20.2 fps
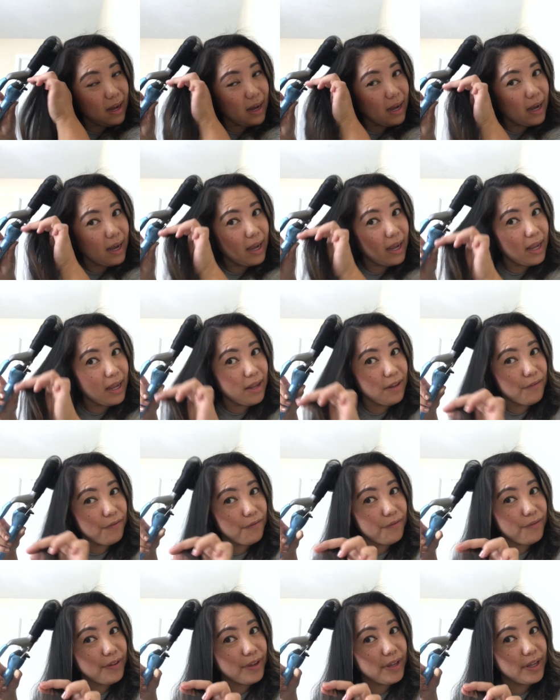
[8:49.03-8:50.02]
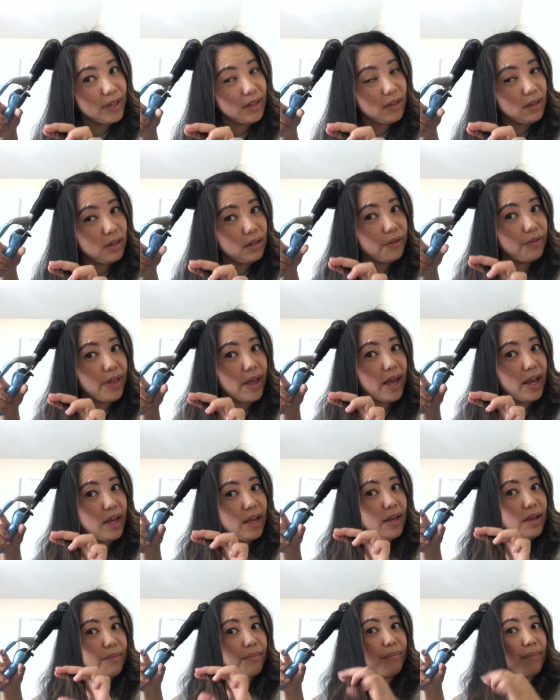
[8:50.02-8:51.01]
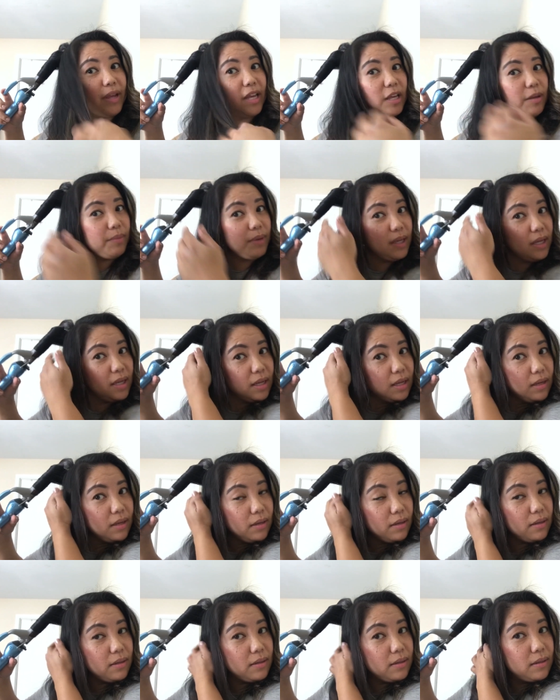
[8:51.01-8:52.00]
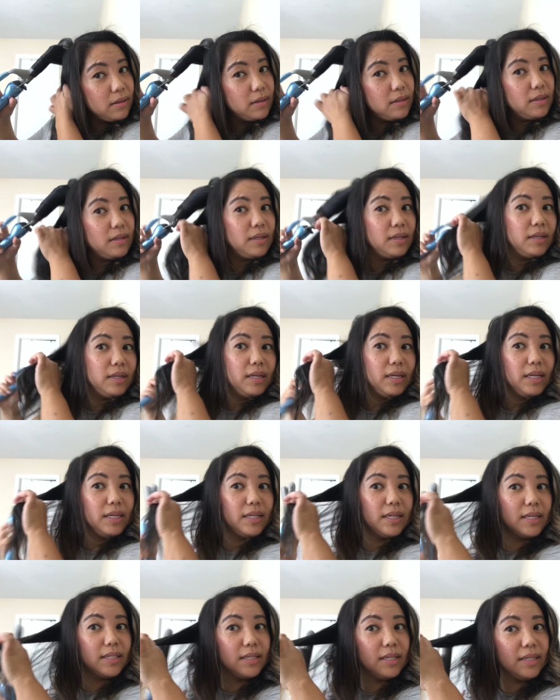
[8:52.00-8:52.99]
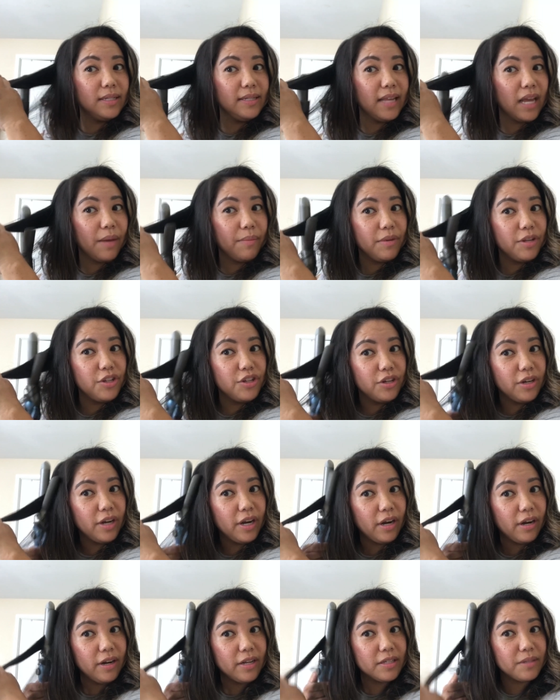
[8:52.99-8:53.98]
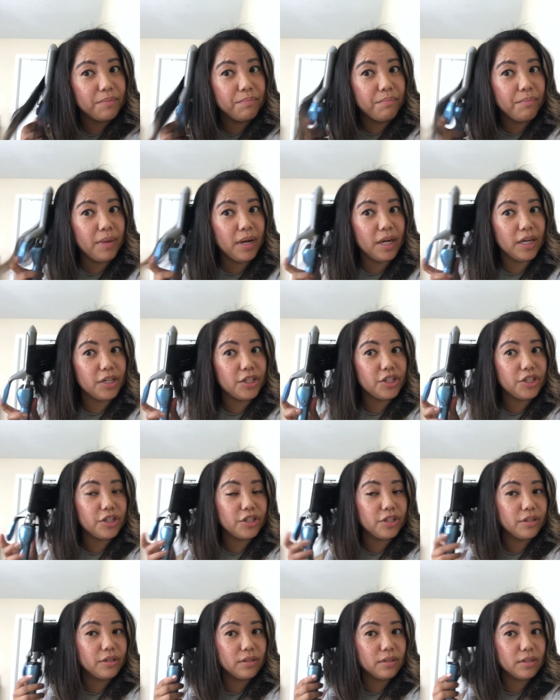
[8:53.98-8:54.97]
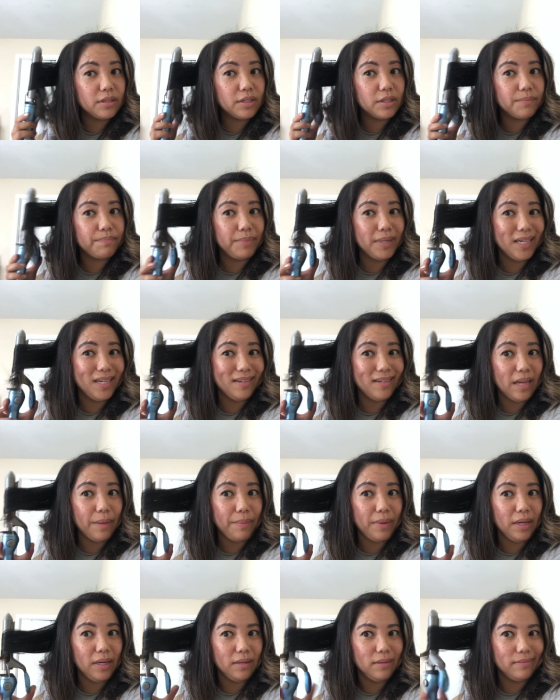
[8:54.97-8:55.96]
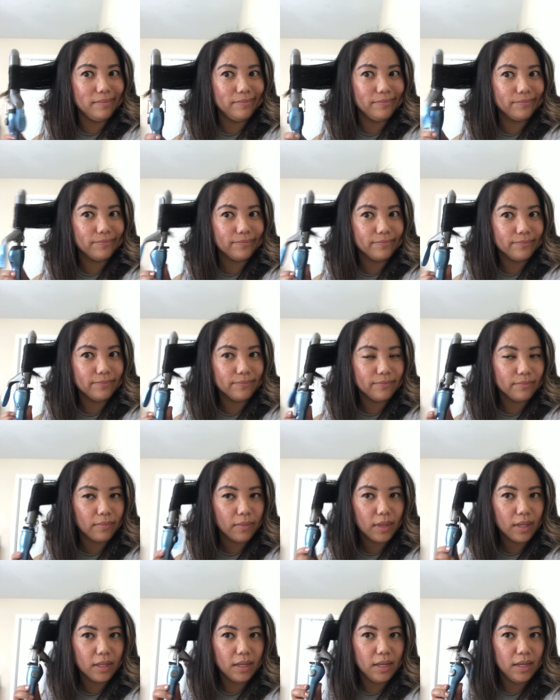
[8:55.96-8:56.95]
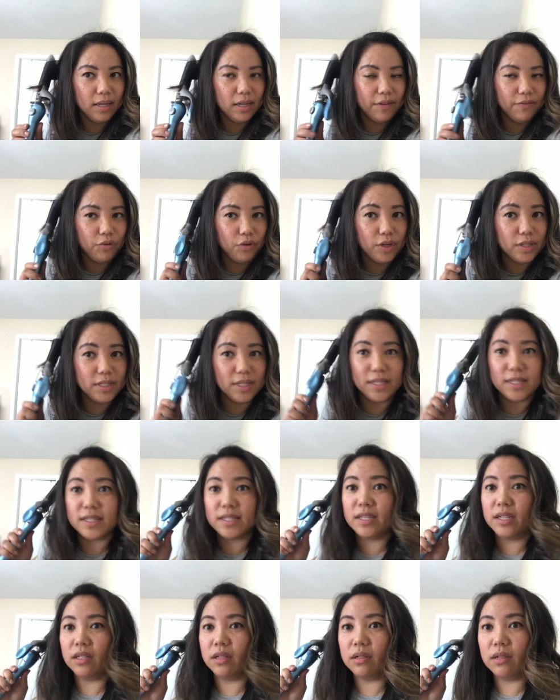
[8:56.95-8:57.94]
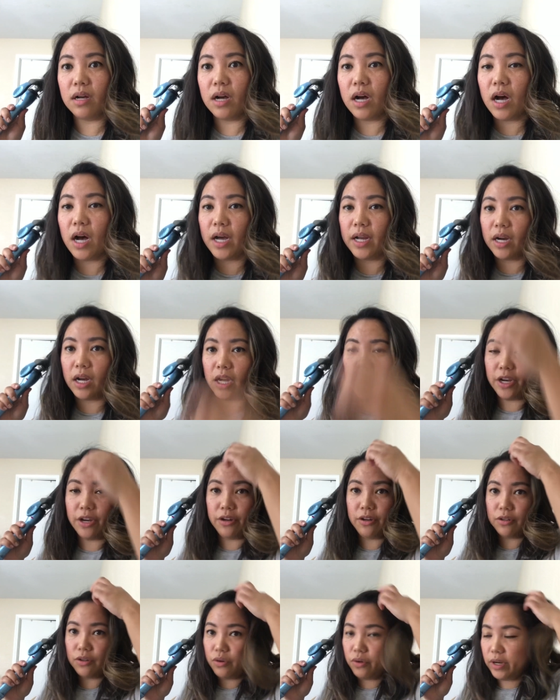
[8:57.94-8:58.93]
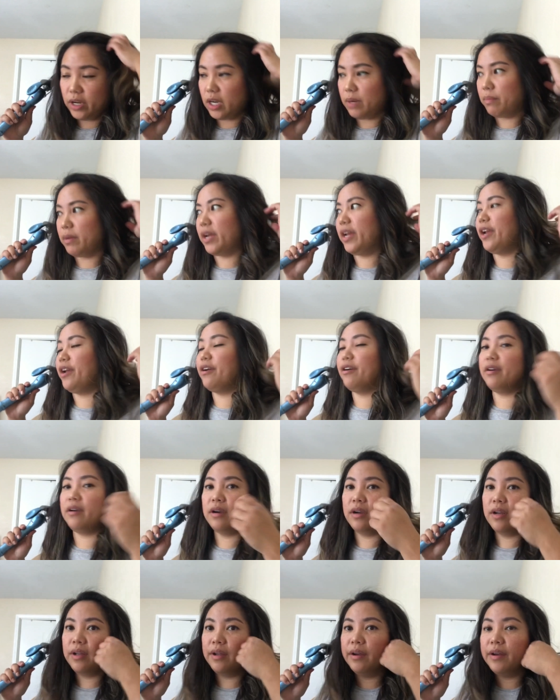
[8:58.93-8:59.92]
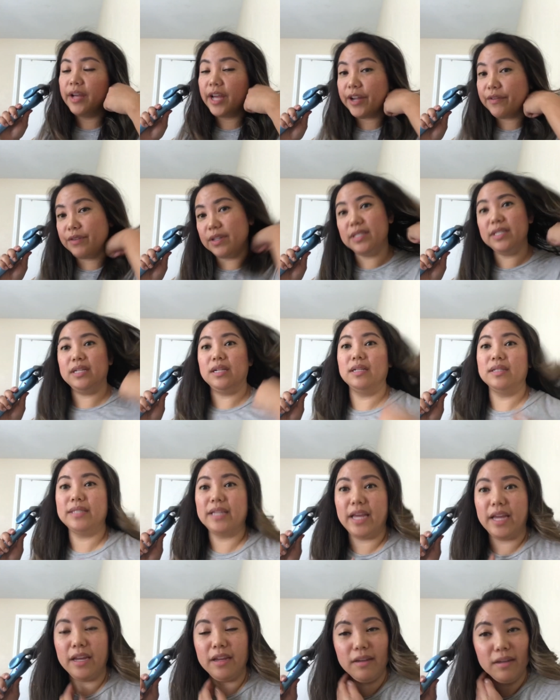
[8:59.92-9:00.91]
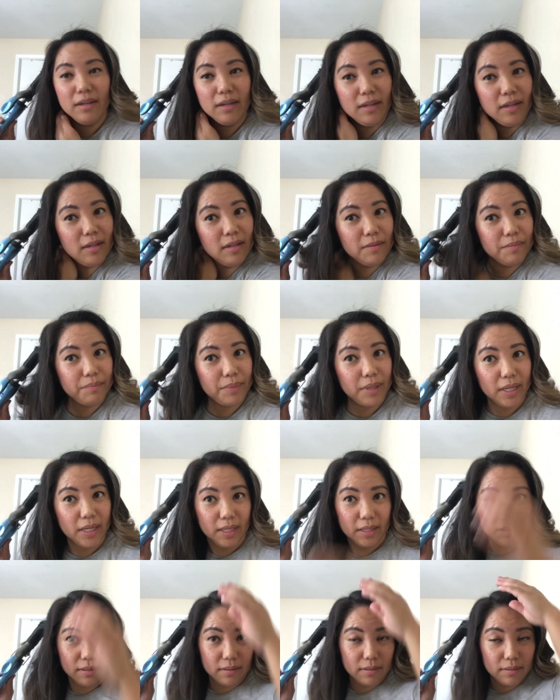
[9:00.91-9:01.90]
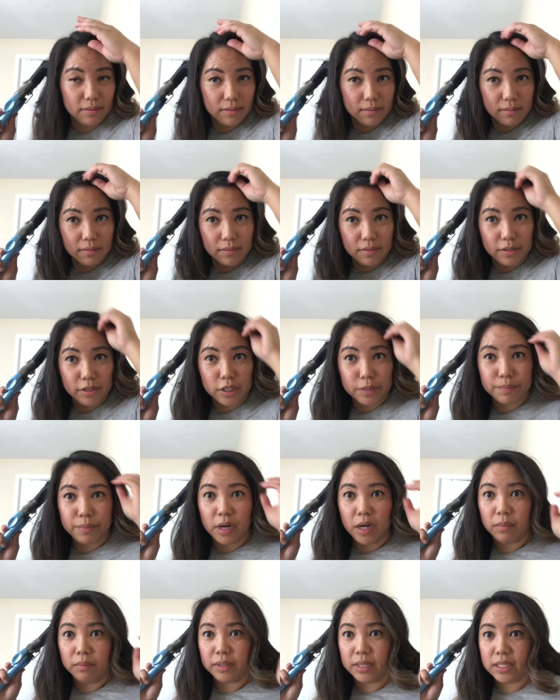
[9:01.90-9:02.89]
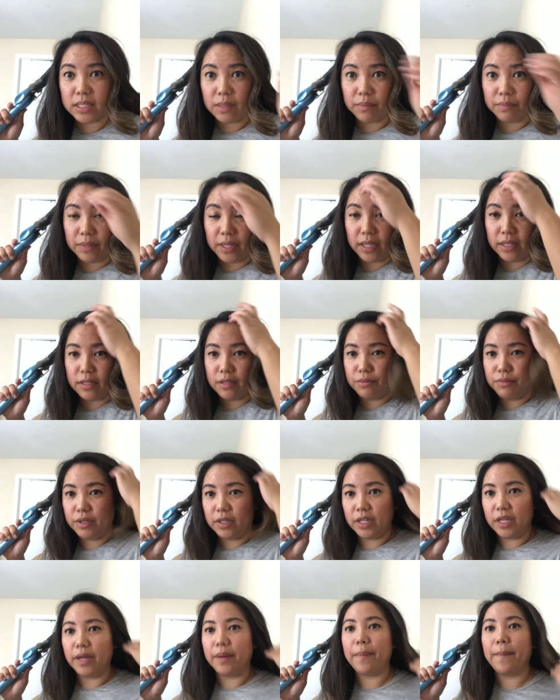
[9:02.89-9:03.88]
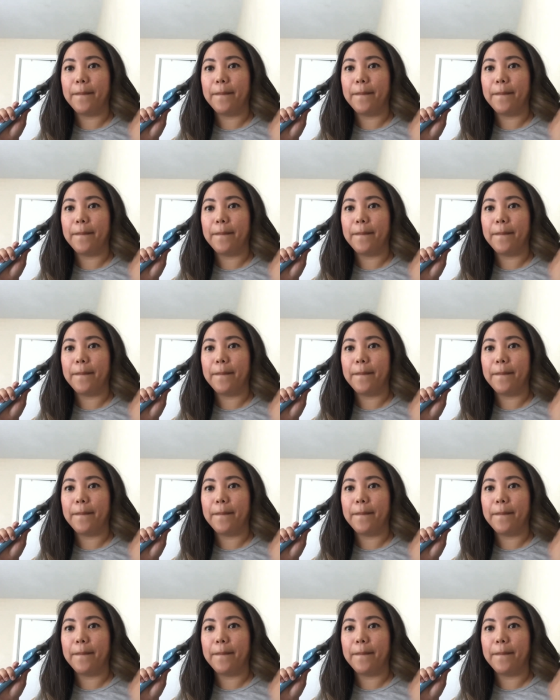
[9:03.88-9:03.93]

I feel that maybe it doesn't damage your hair as much. But I mean, of course, it's still a hot iron going on my hair every single day, but there's probably something to really